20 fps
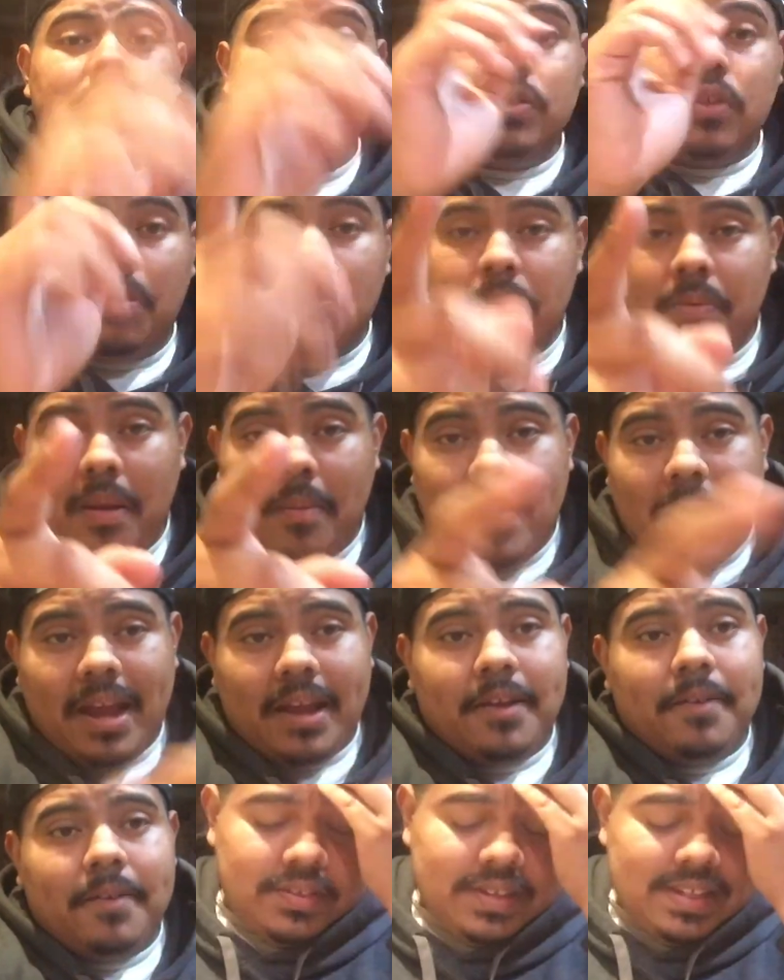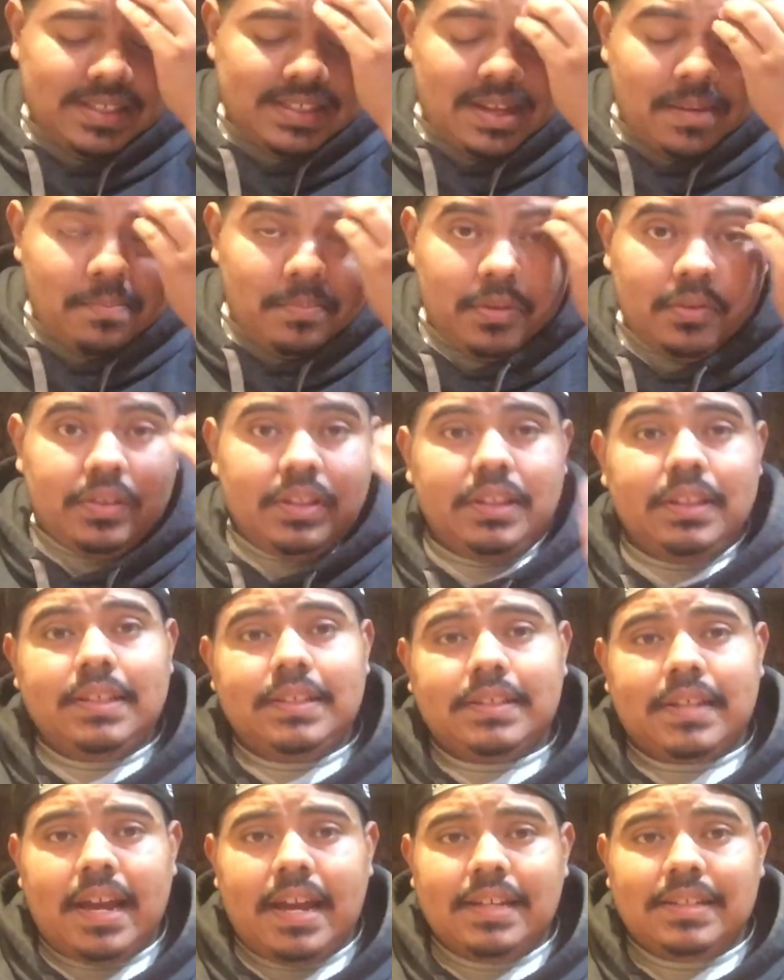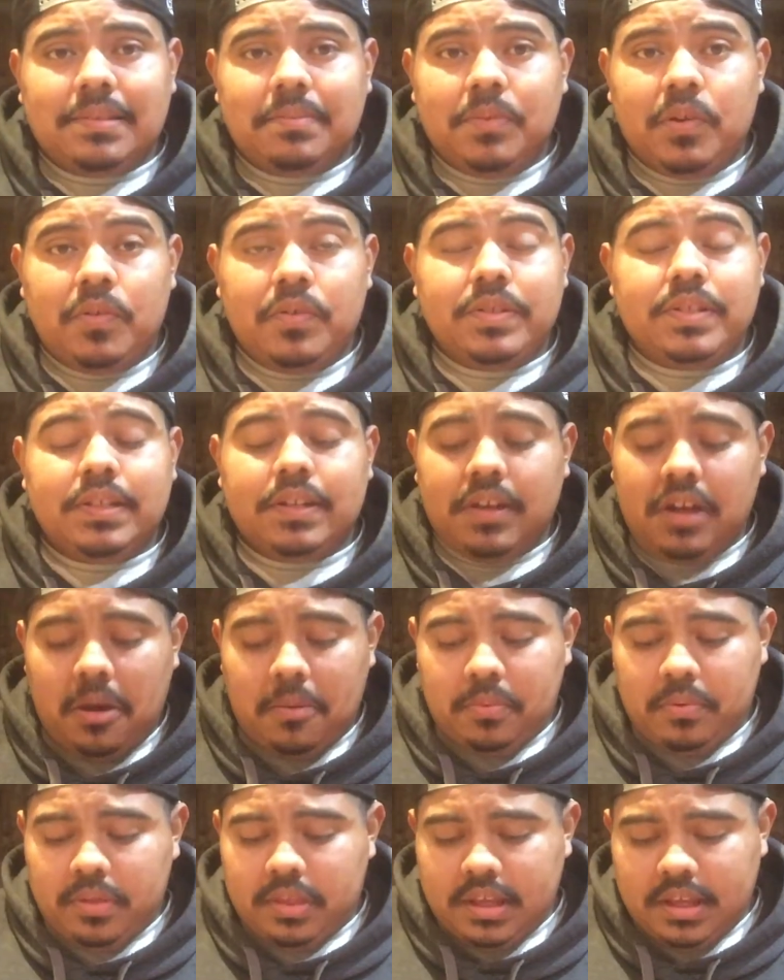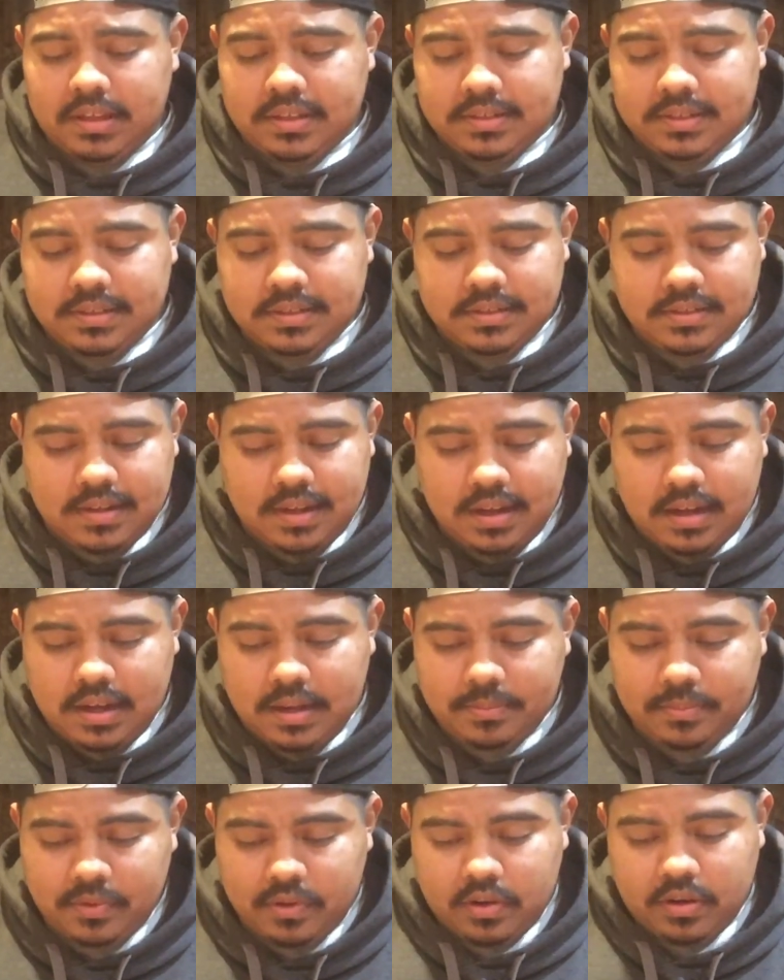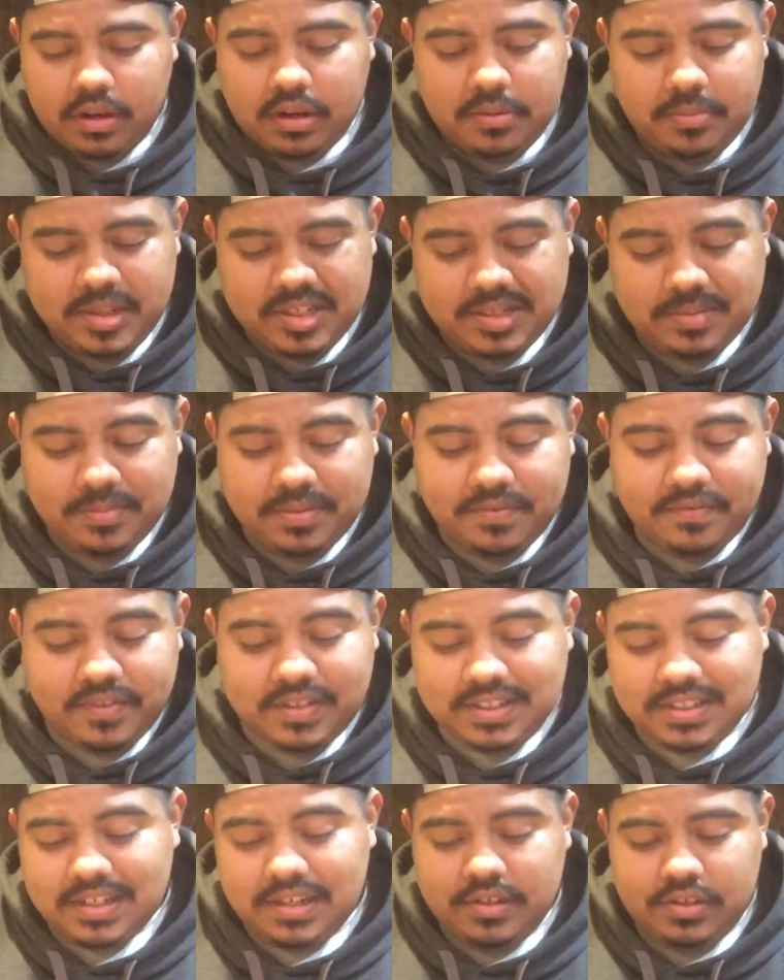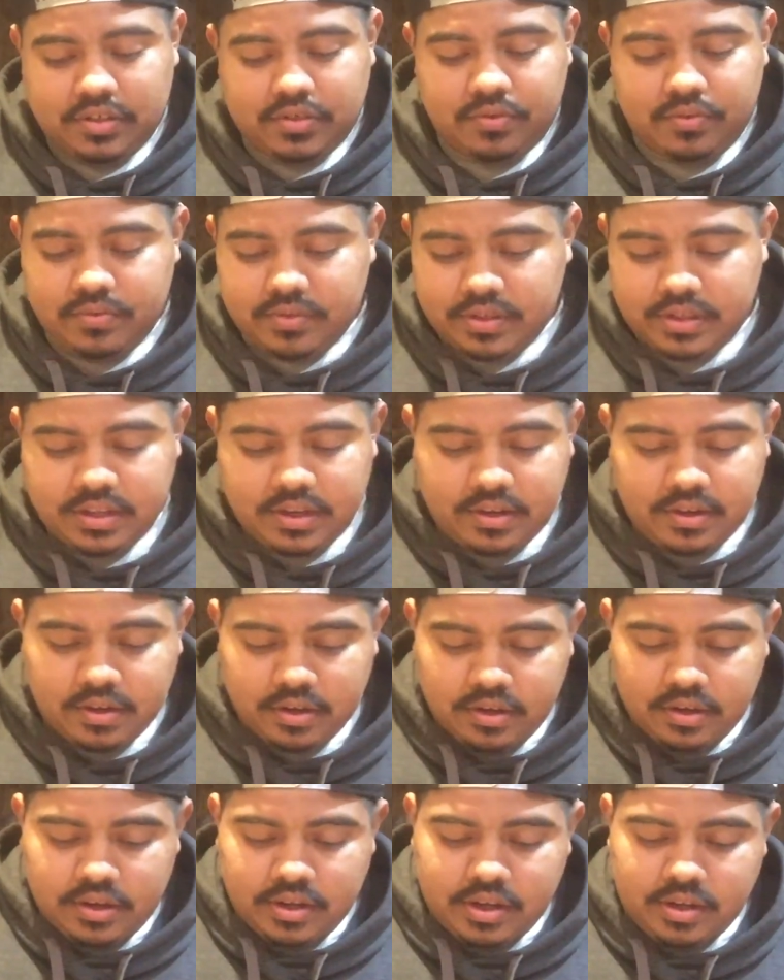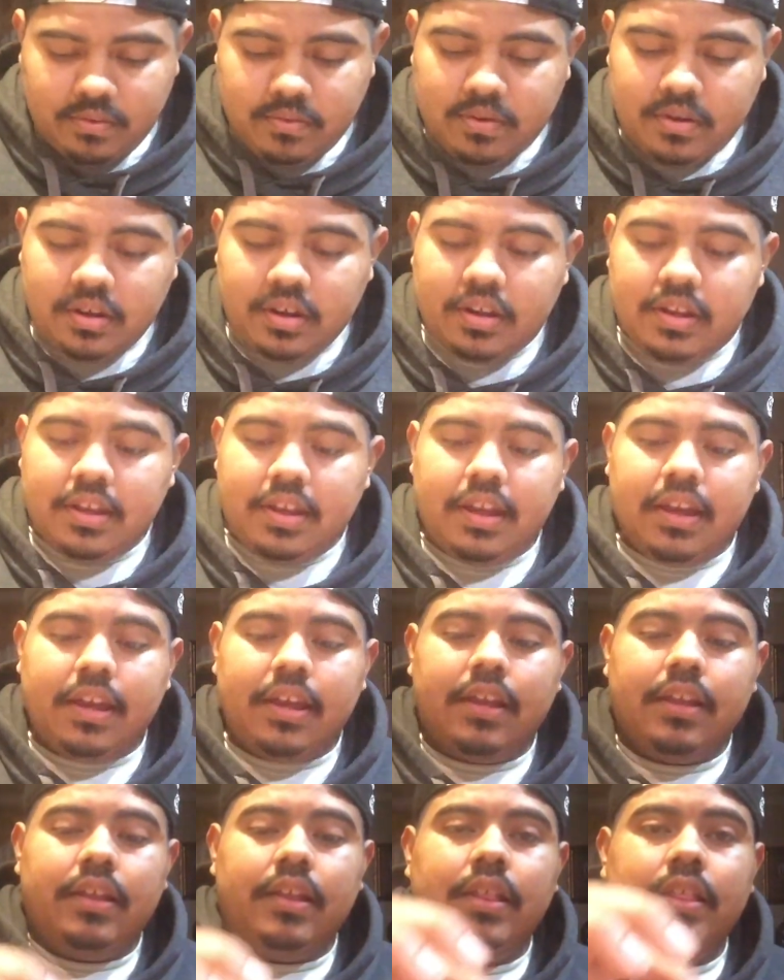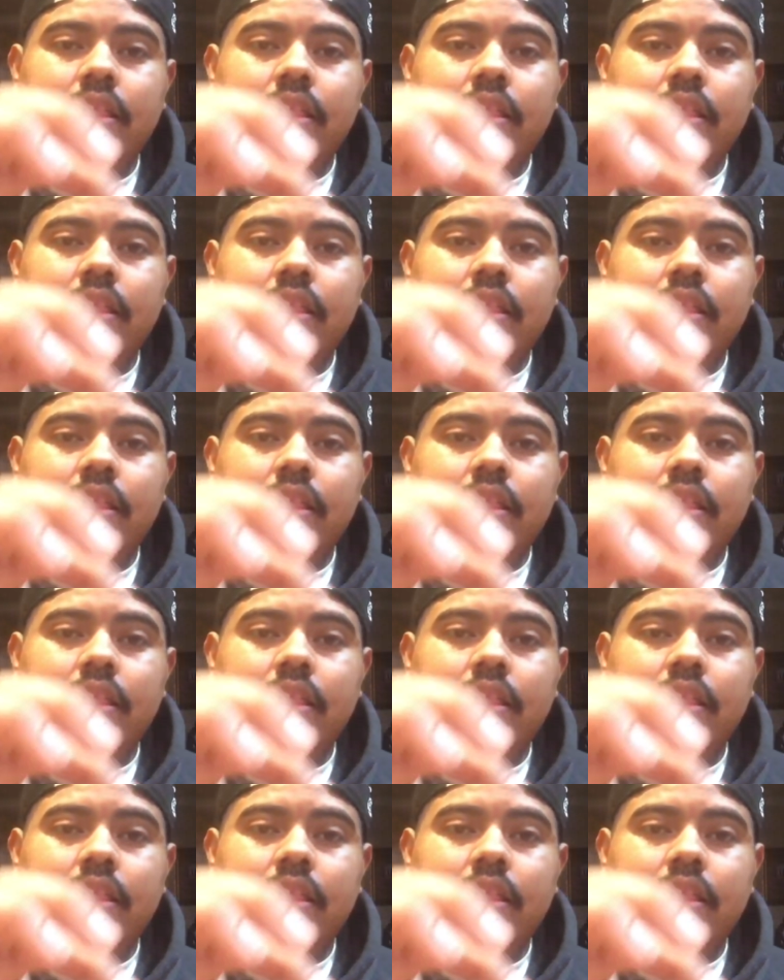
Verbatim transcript: So I'll be right back. as I'm building this, guys, I'm noticing a couple things. Um, there are going to be some different size screws in there. You are going to get